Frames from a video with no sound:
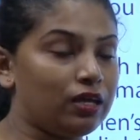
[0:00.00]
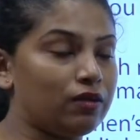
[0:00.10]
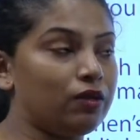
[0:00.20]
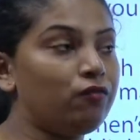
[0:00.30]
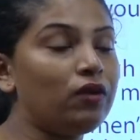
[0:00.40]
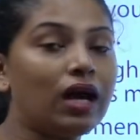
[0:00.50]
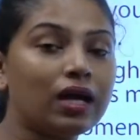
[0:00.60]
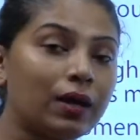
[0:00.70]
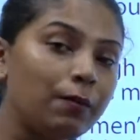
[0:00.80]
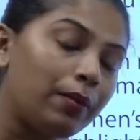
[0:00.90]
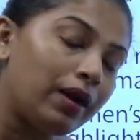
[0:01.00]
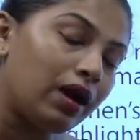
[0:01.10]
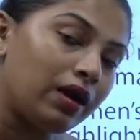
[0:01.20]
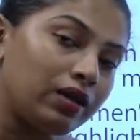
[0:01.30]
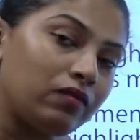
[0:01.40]
if we are
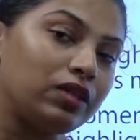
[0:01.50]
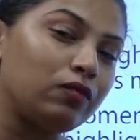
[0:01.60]
comparing with the